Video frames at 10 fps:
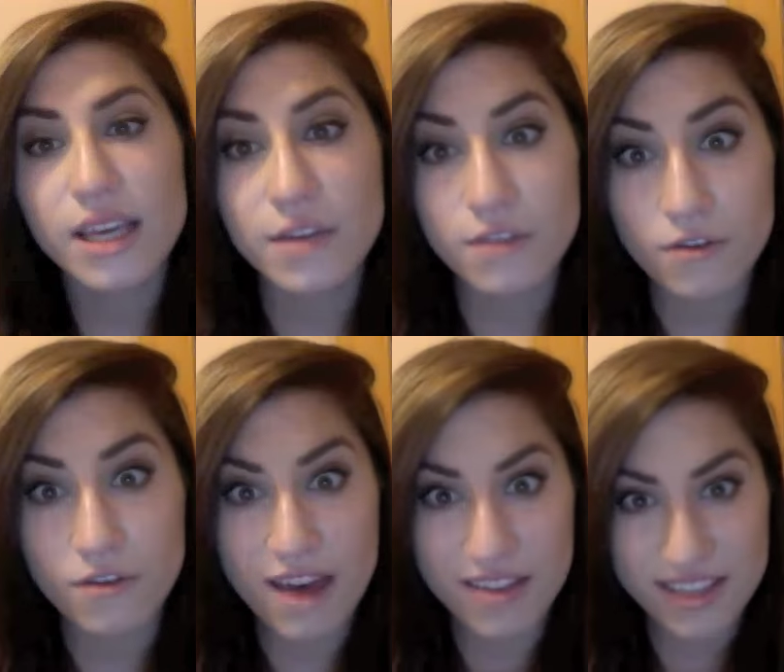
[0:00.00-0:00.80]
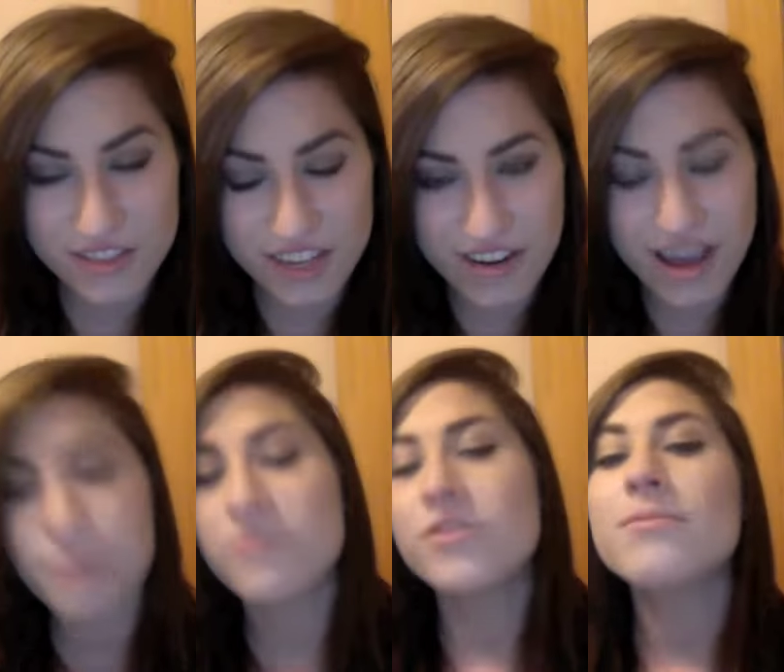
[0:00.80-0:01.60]
If you found this video
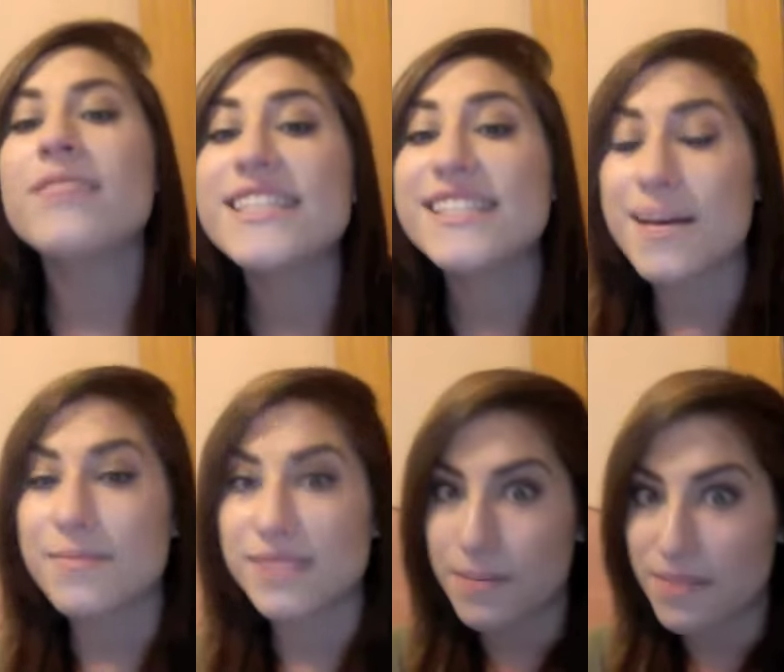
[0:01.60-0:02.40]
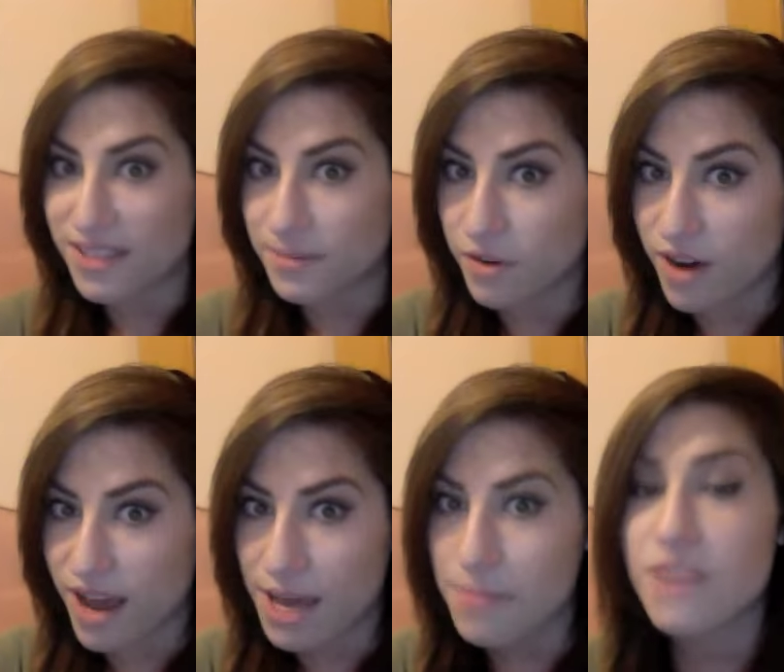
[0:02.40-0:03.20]
helpful, please thumbs up and subscribe.